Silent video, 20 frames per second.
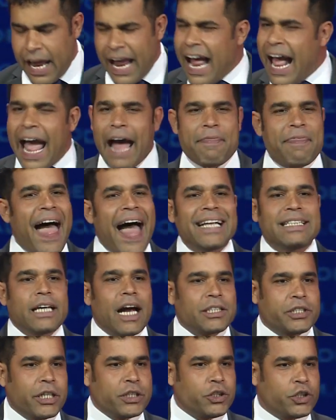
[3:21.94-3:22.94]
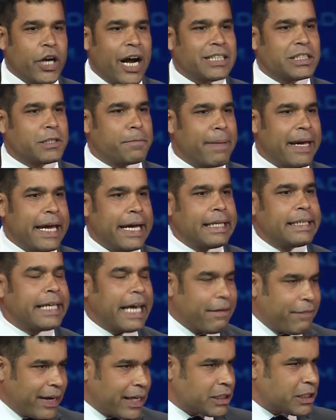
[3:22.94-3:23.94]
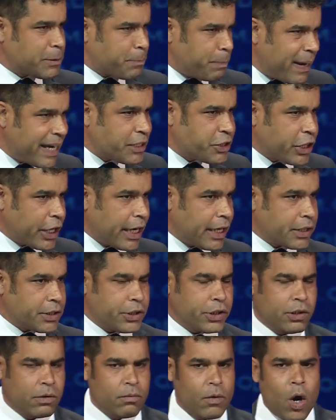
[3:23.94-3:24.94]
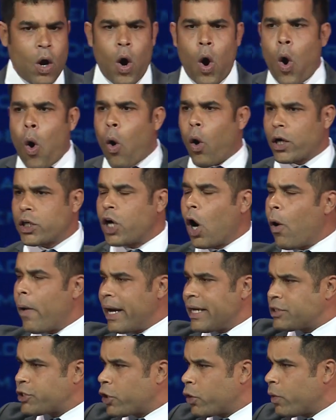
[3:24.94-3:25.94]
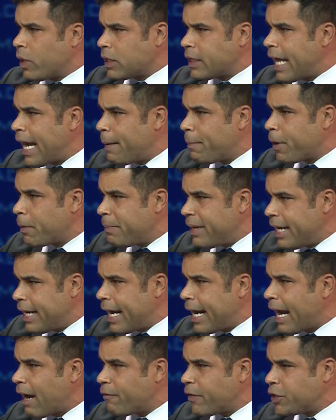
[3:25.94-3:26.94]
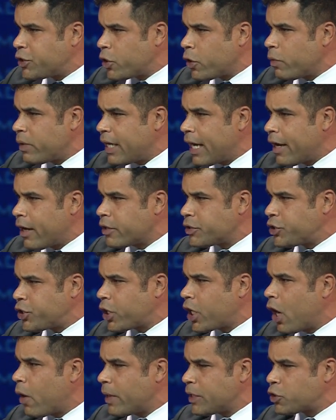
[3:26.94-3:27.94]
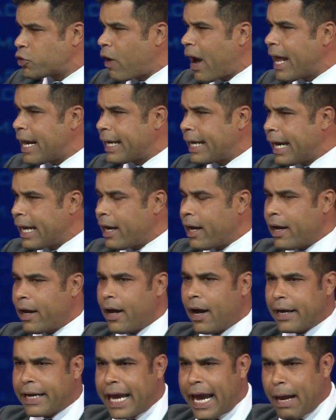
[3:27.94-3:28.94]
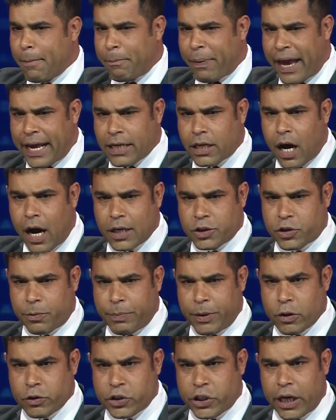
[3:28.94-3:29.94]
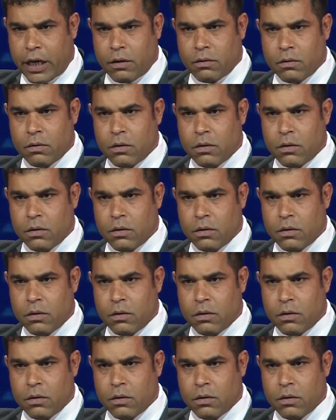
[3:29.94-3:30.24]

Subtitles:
And that doesn't just mean giving speeches or going to a labor meeting every 2 years to go and try to get a campaign contribution.